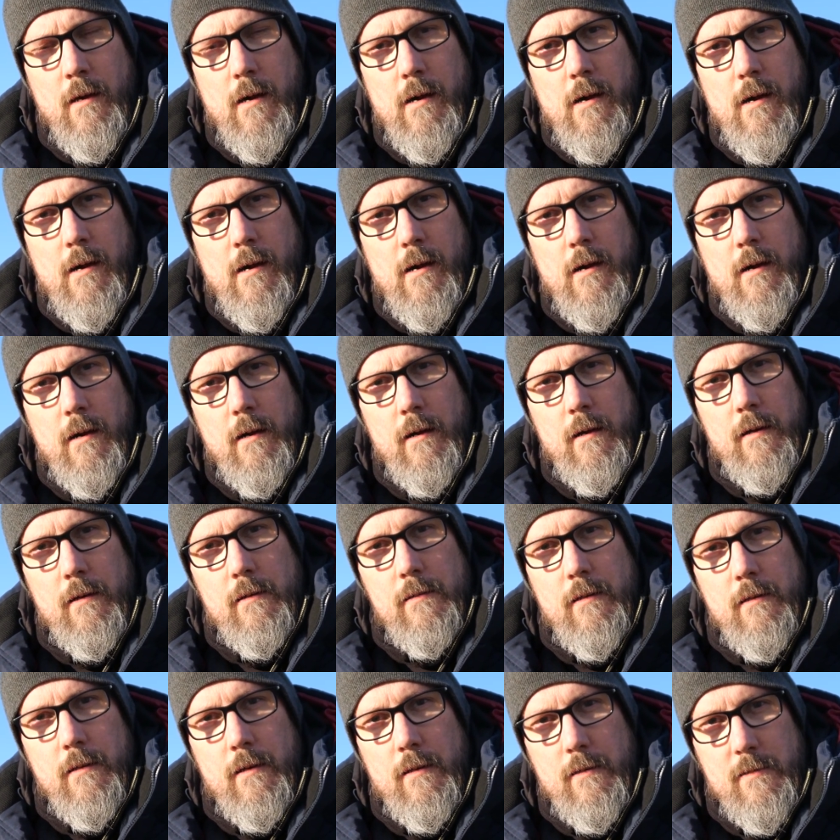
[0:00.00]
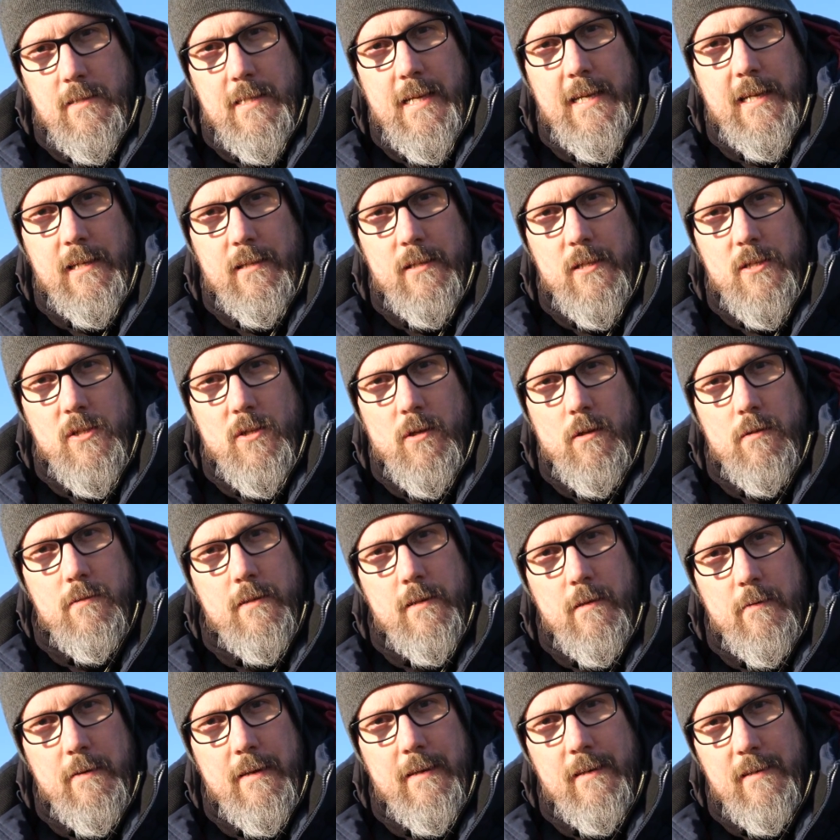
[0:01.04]
her taking the shots.
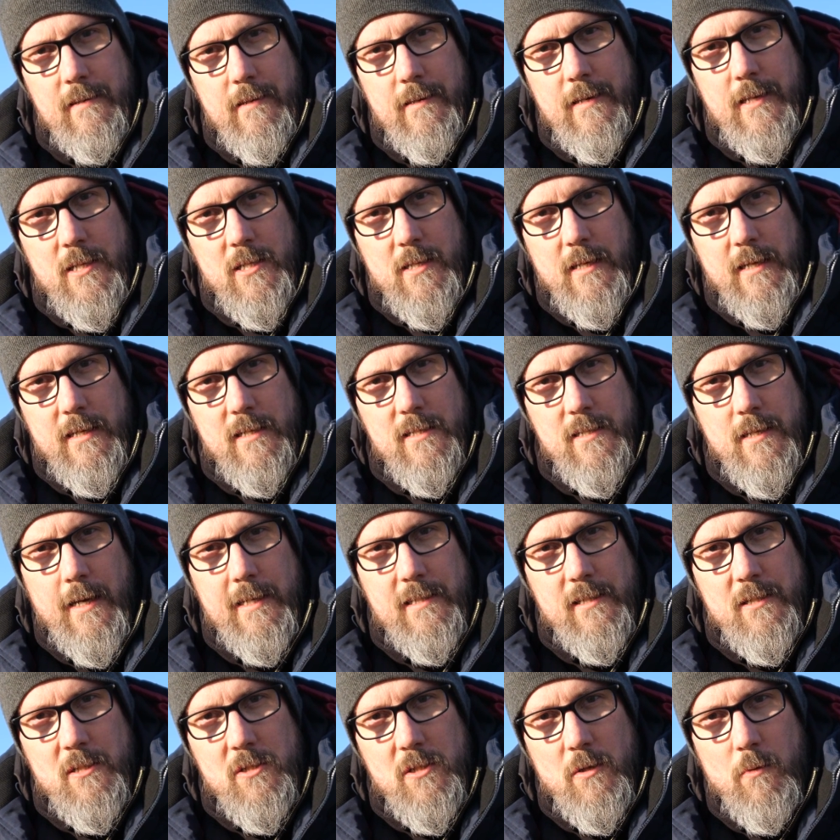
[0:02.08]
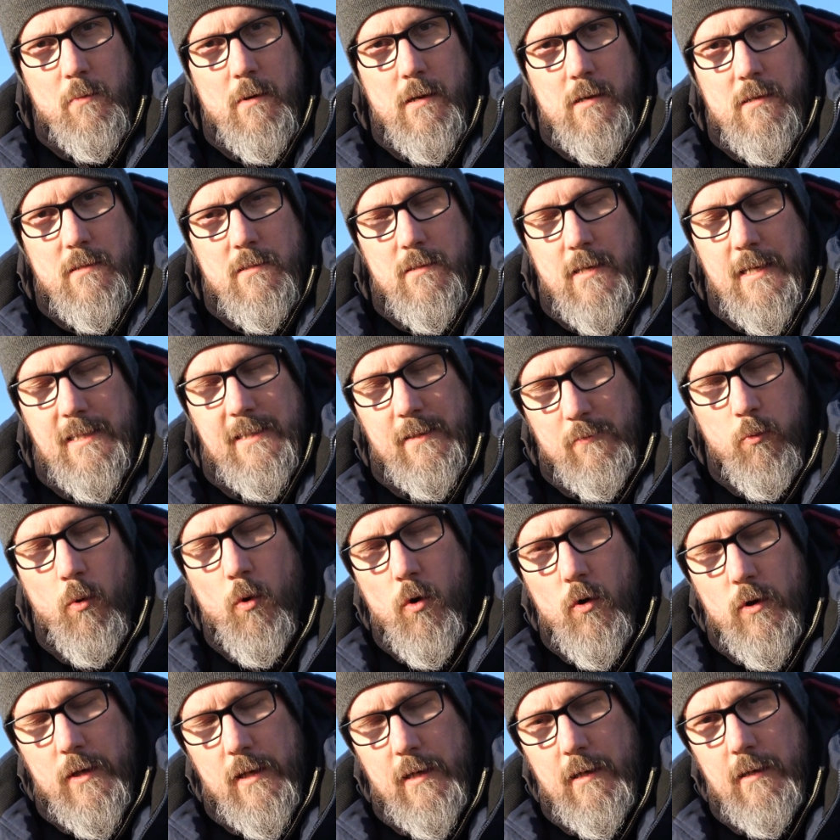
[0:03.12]
I know how initially excited she was. I did
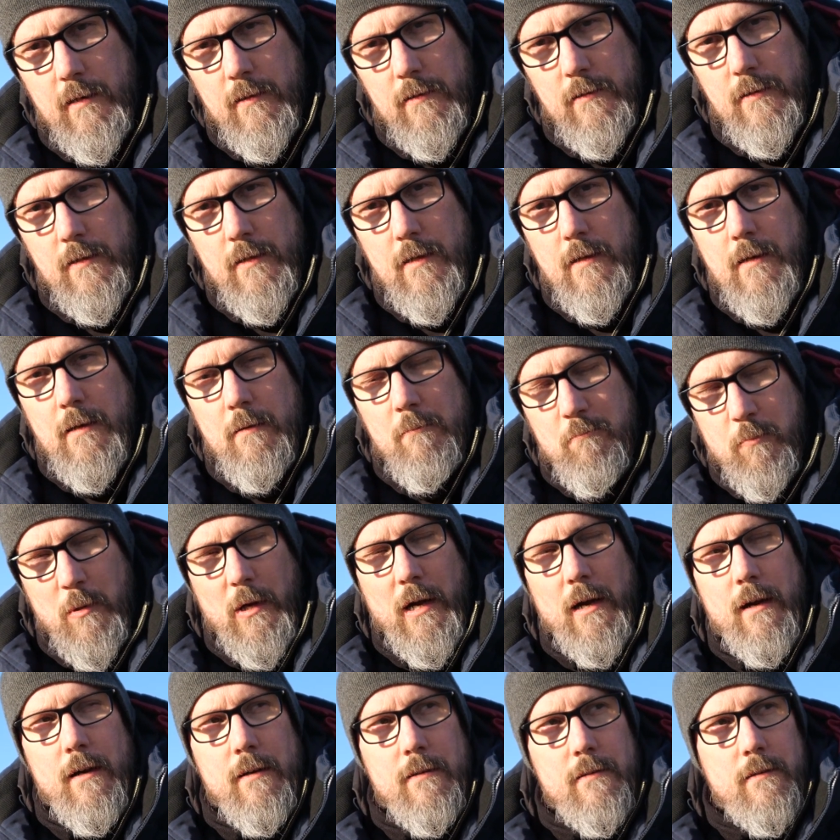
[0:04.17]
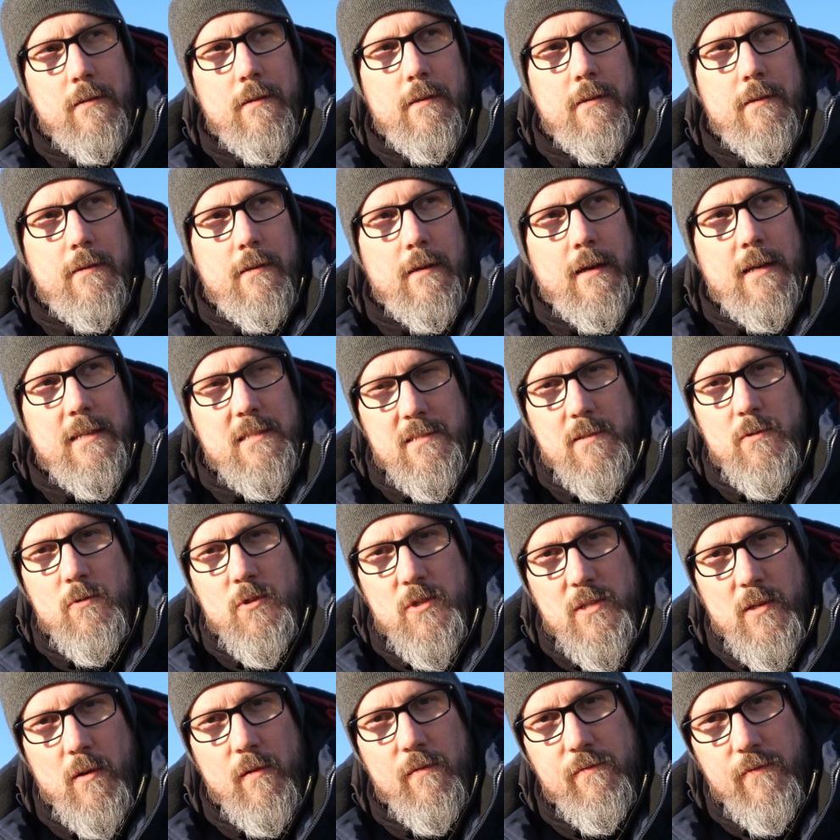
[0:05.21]
warn her, but I do
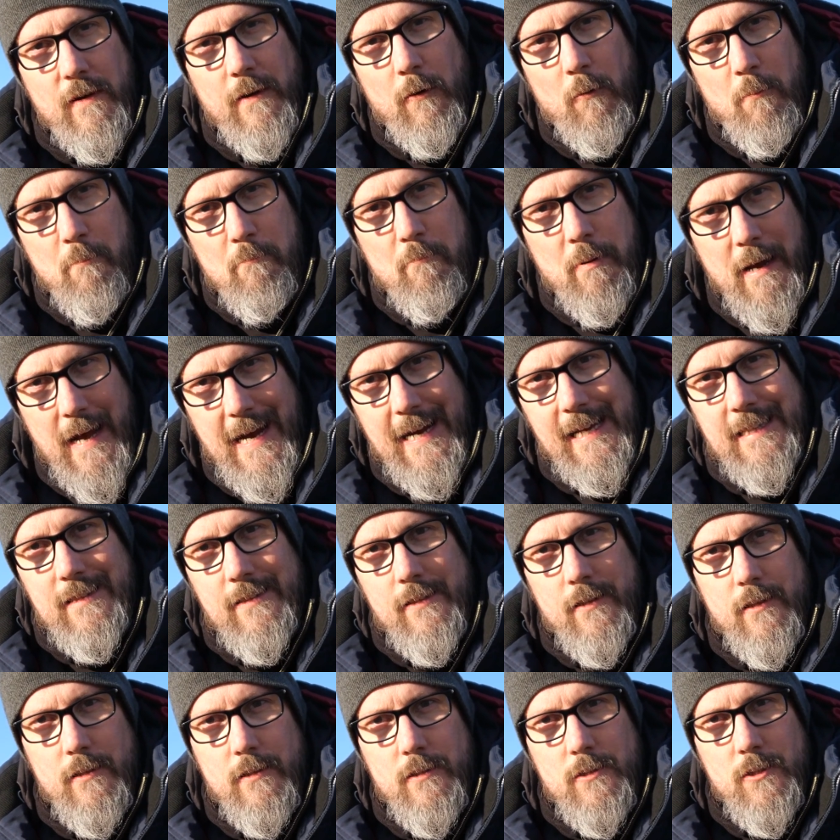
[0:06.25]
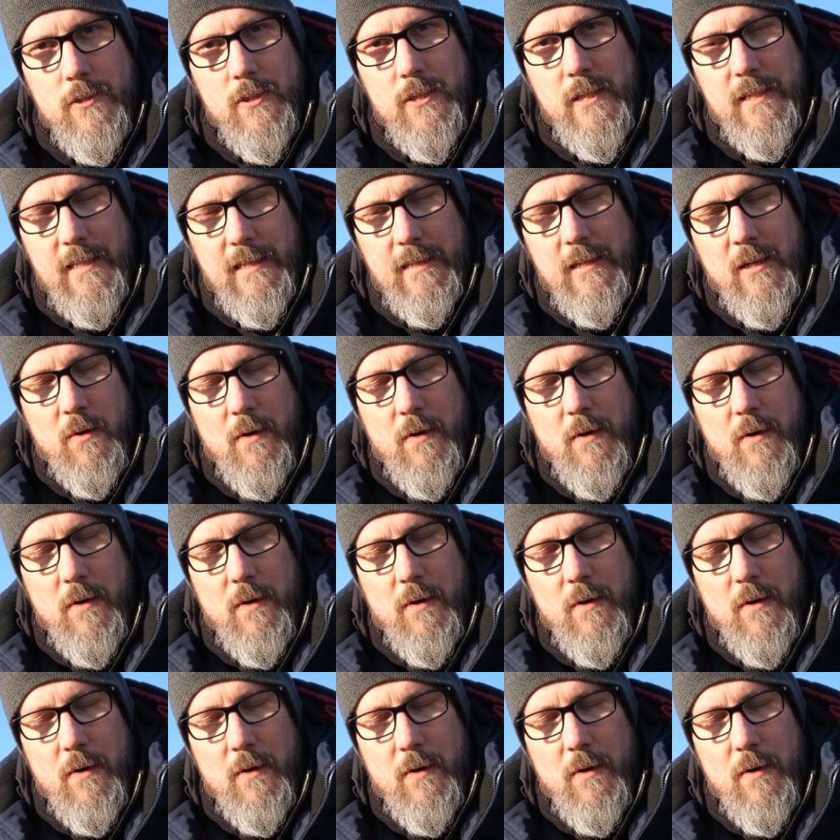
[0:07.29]
still feel bad that she didn't